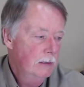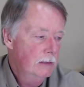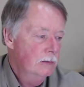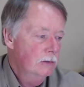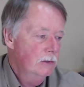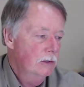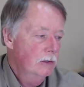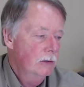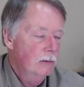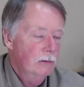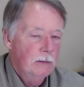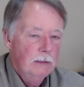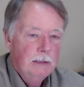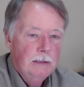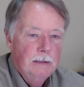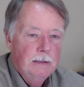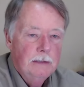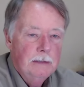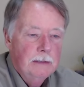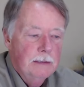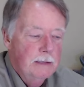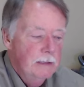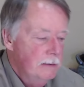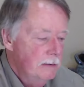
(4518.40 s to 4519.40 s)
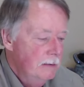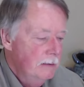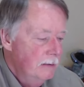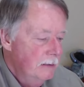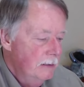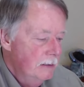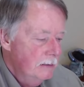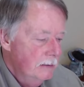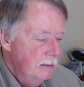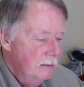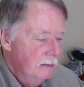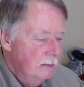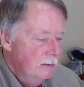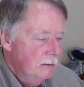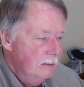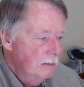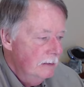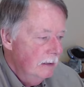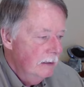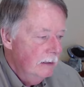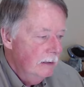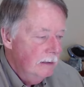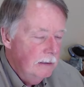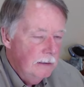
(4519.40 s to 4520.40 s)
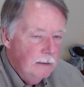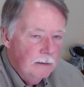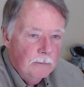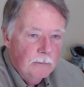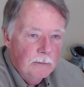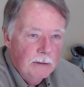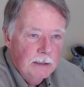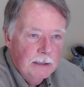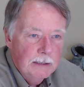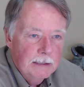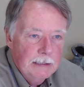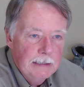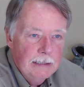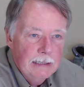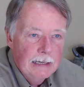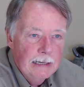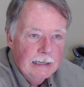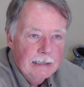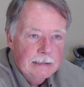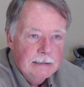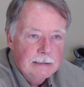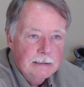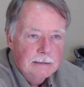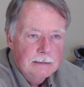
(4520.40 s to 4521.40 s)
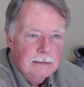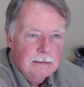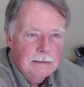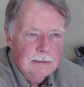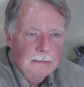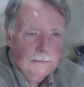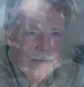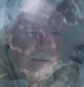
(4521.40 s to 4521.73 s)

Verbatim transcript: So th this is a really nice